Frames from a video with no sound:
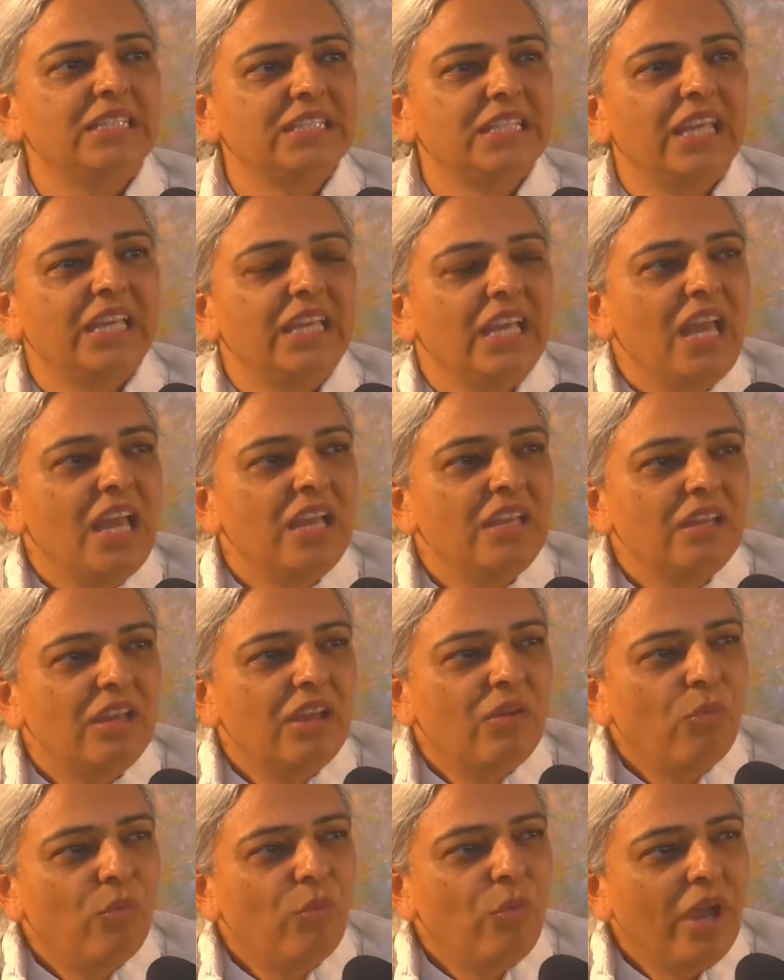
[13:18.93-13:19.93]
It's like,
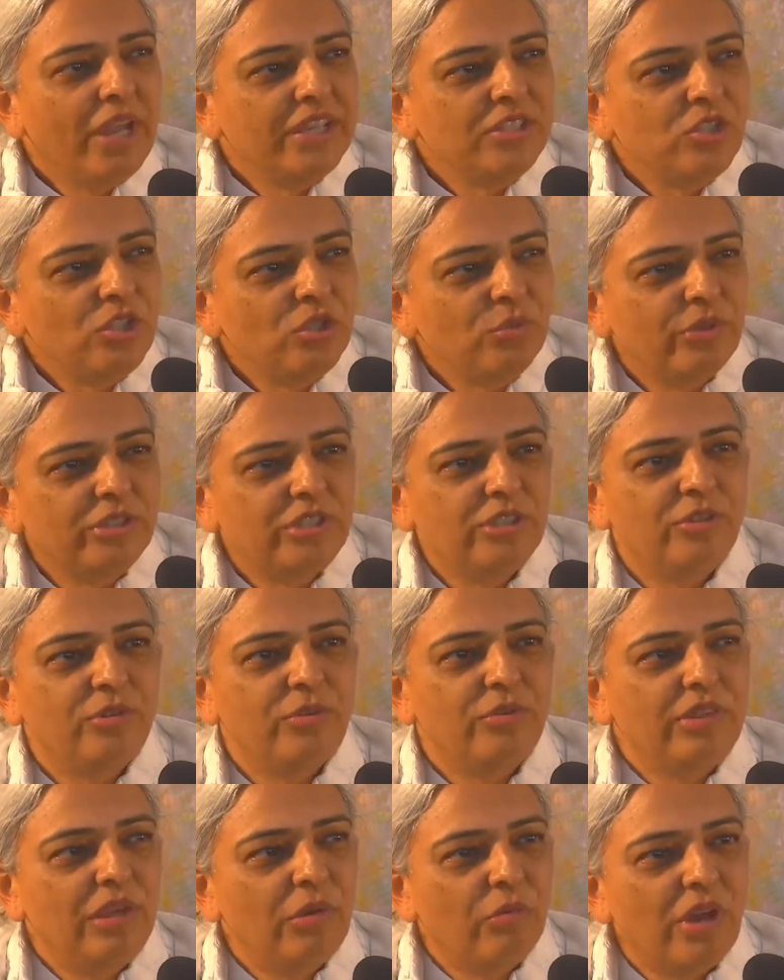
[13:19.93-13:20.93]
why do you want to
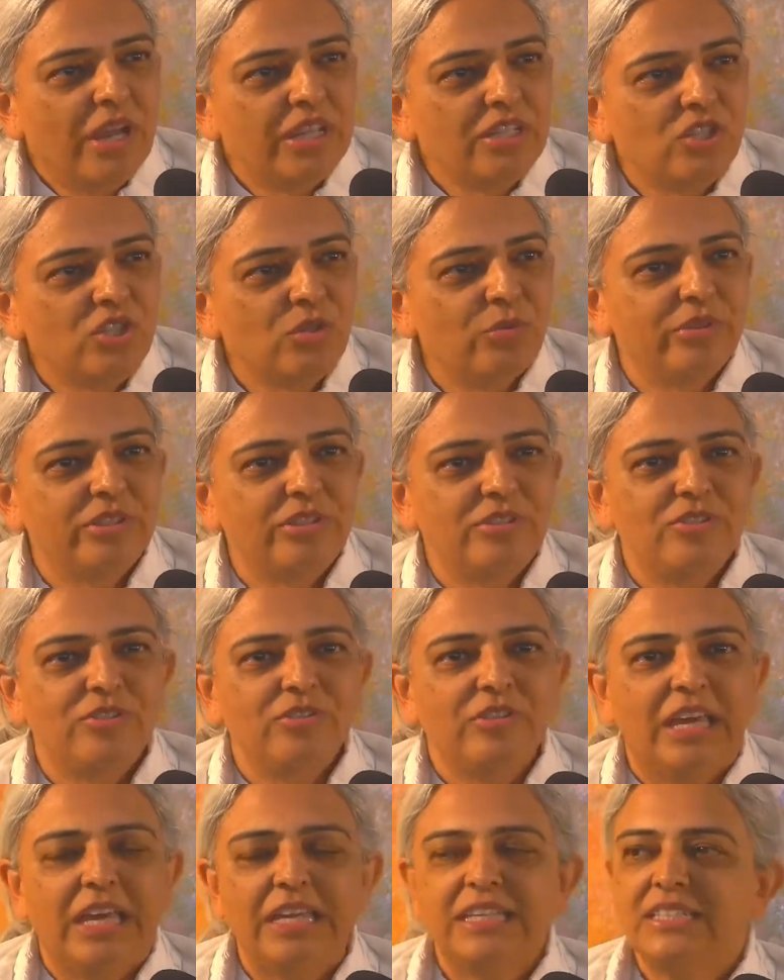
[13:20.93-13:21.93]
go there? Why do you want to
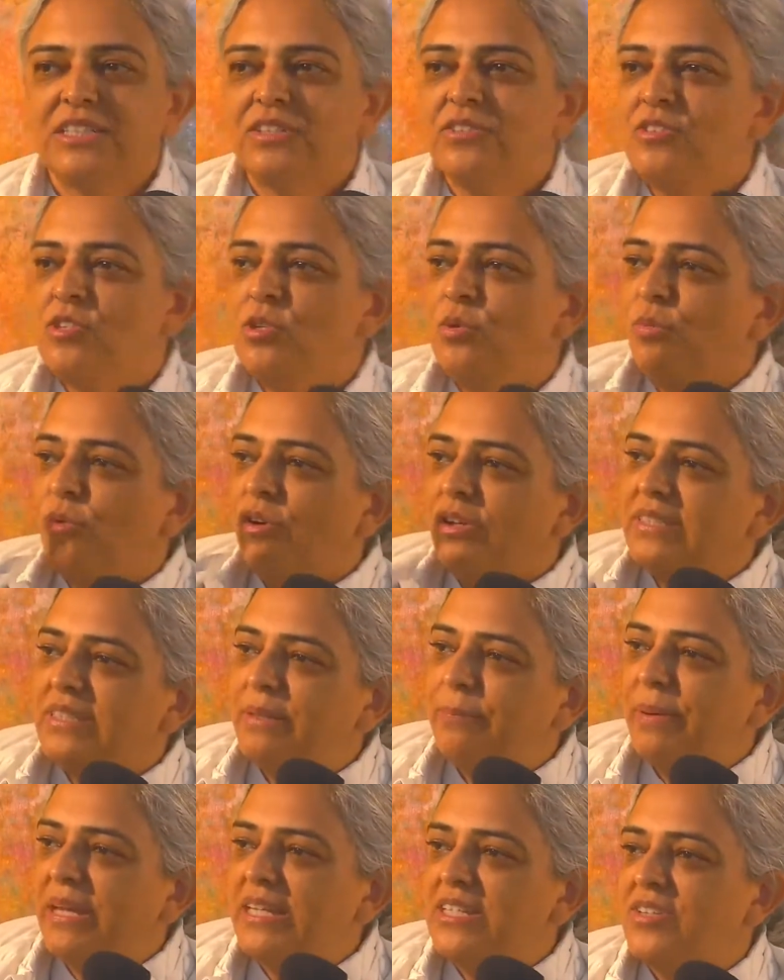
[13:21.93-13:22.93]
do that? It's because you want
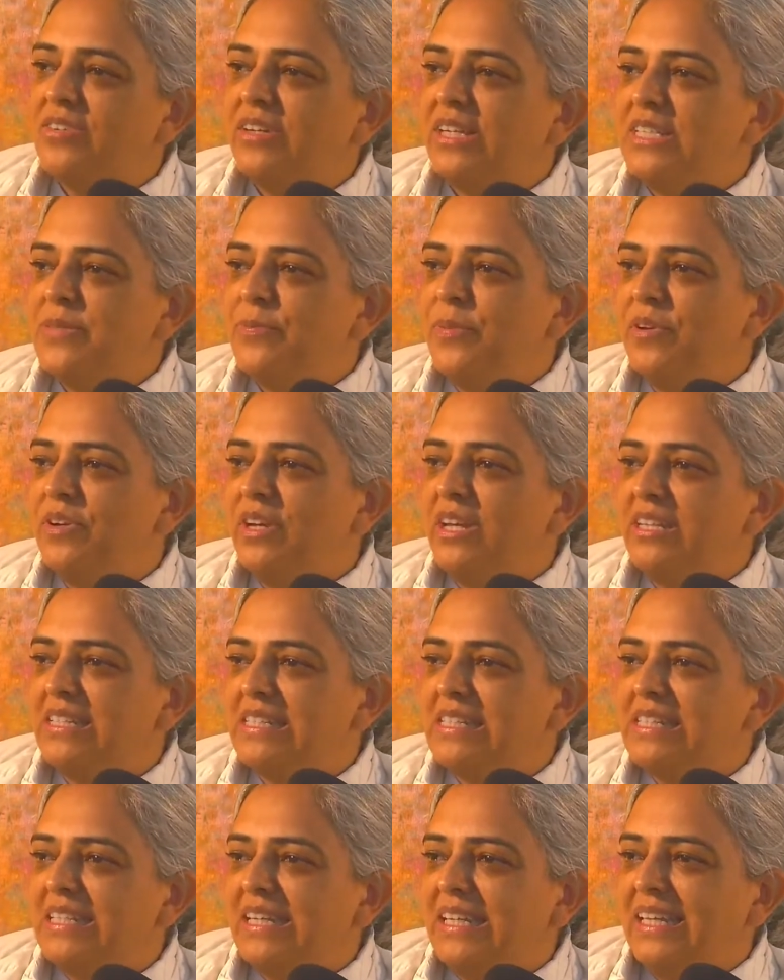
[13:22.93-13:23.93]
a better
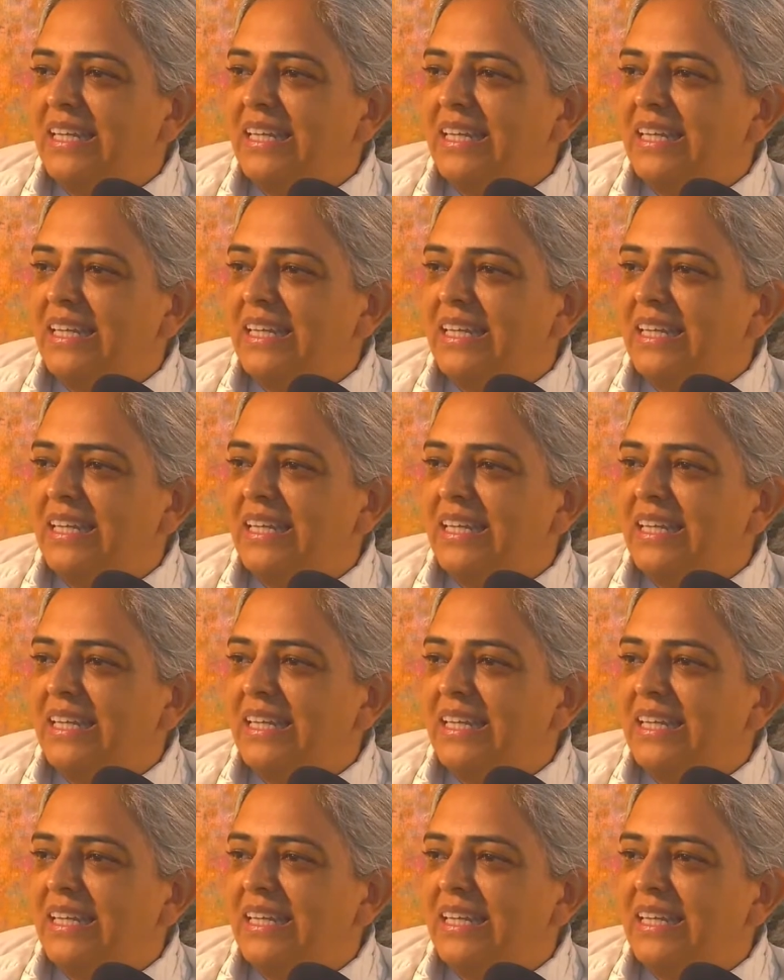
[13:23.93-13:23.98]
experience.